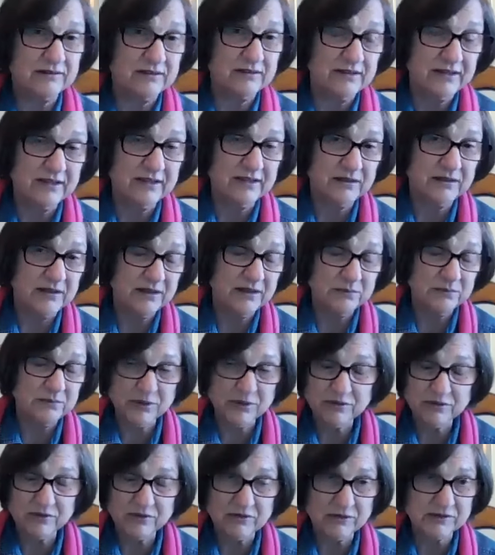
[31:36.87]
in, in
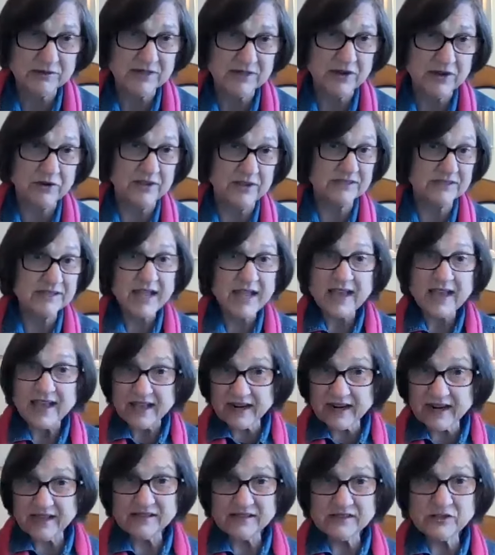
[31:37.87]
both of those areas. And
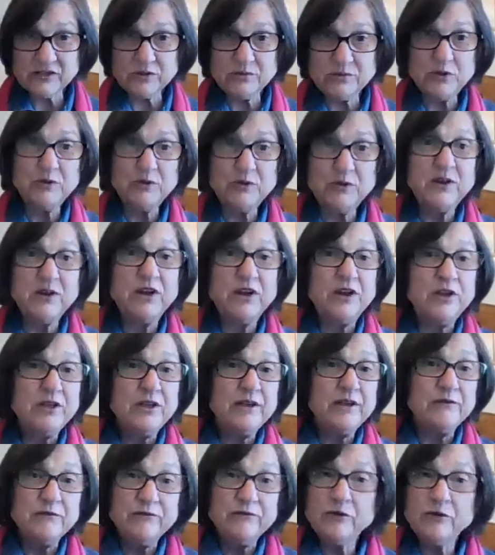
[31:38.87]
I assume you,
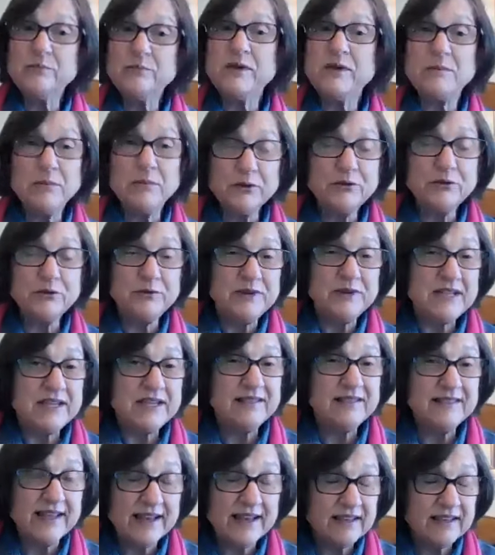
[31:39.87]
for people who need
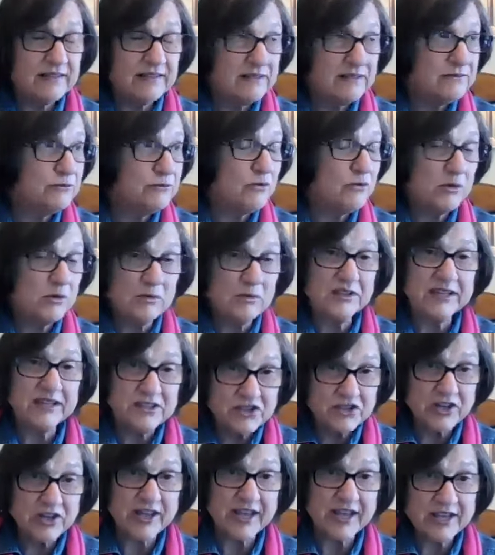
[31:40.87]
that formal
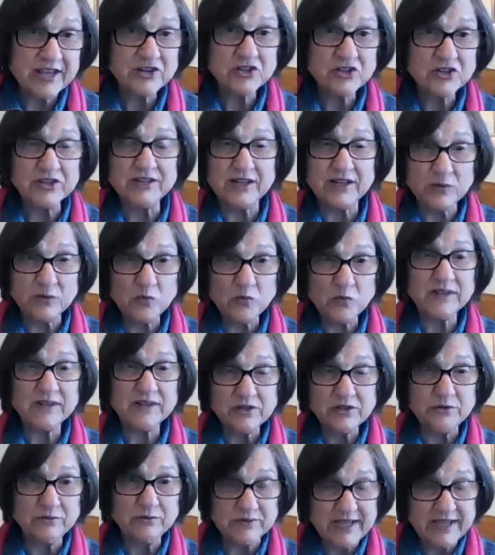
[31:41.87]
education and want
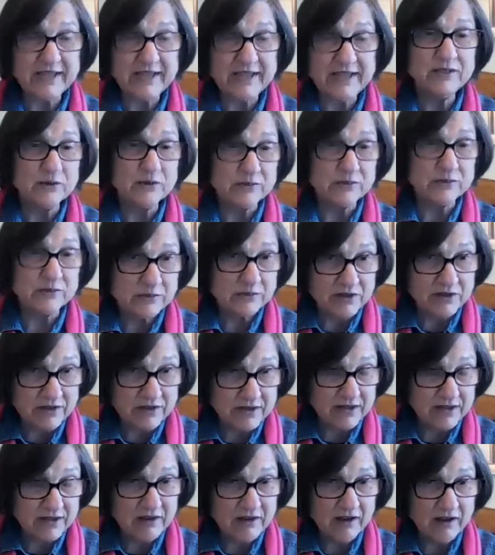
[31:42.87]
to take those
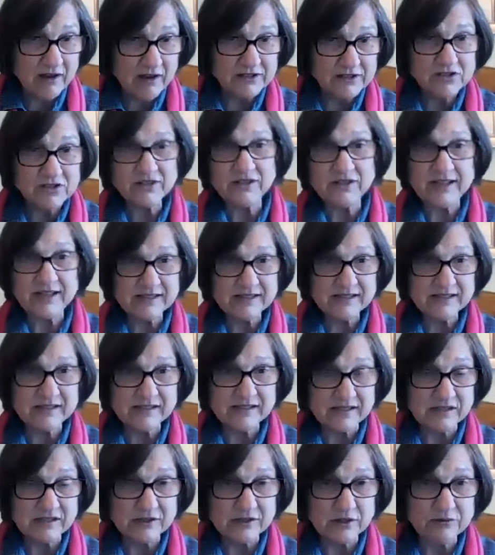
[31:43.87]
community college classes
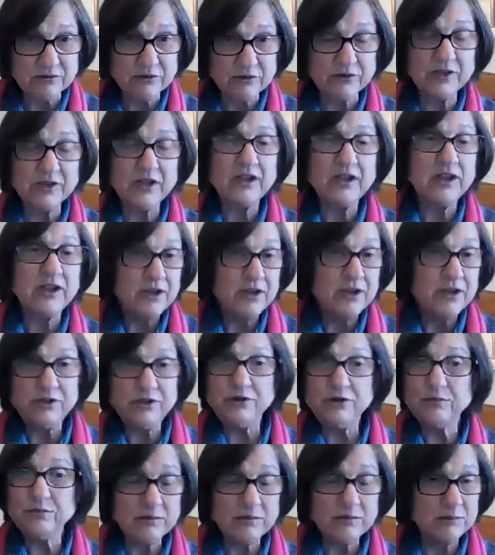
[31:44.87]
and so forth,
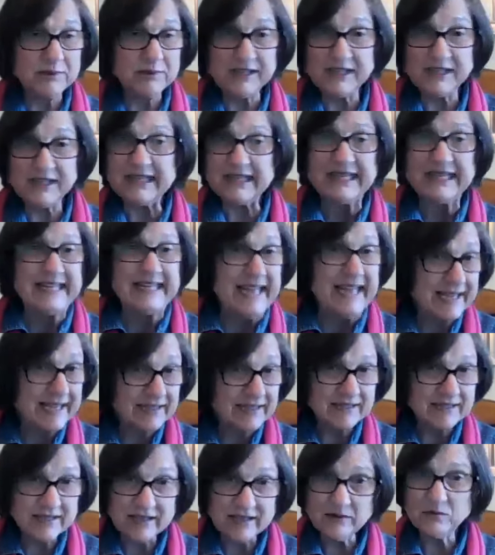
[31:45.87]
you probably
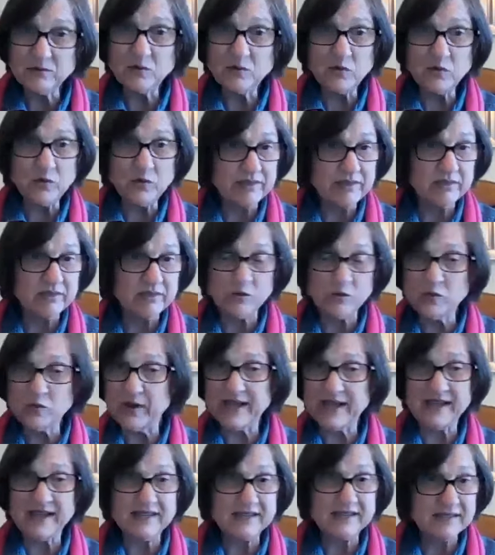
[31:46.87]
connect them with the
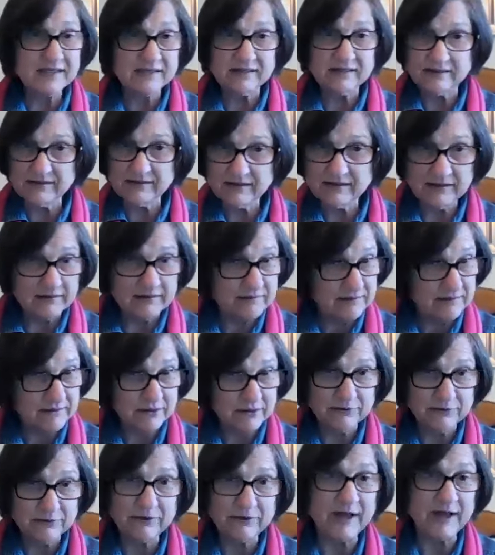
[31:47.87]
ways to, to, to
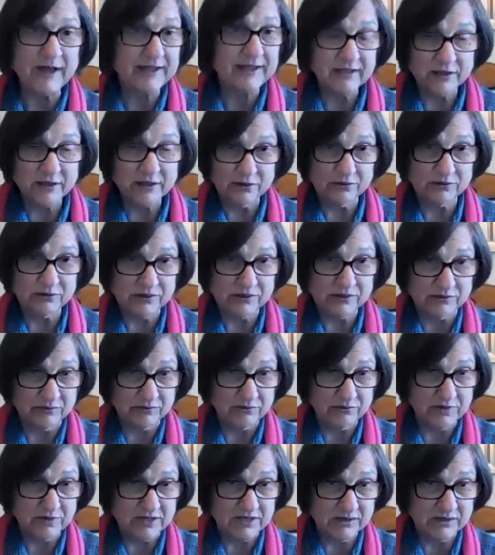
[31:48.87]
find those
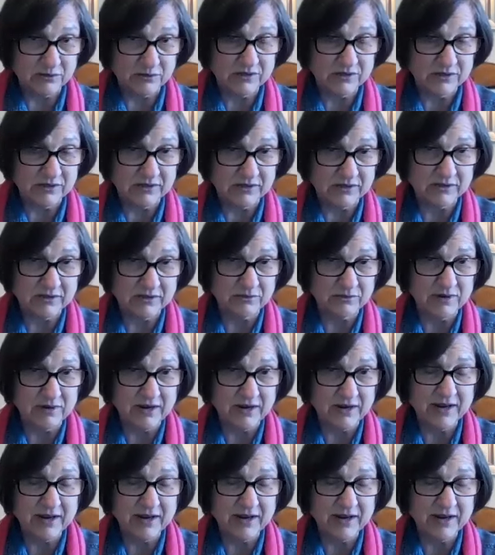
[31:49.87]
resources, right?